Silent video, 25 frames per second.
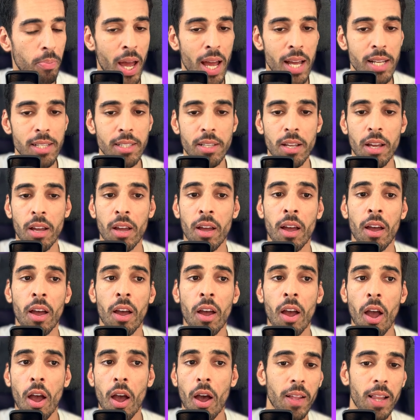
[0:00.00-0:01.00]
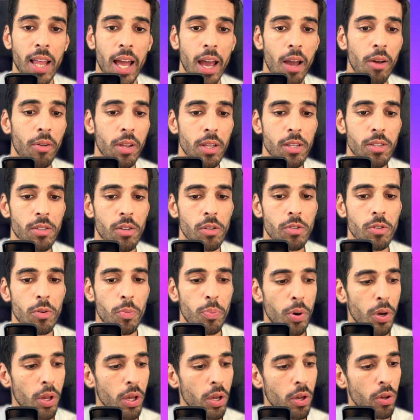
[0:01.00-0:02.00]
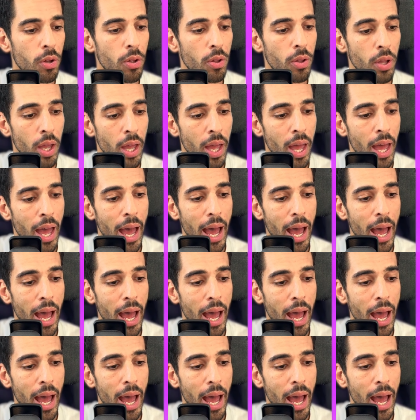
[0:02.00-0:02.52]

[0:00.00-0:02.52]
past. Fillout is also pretty good.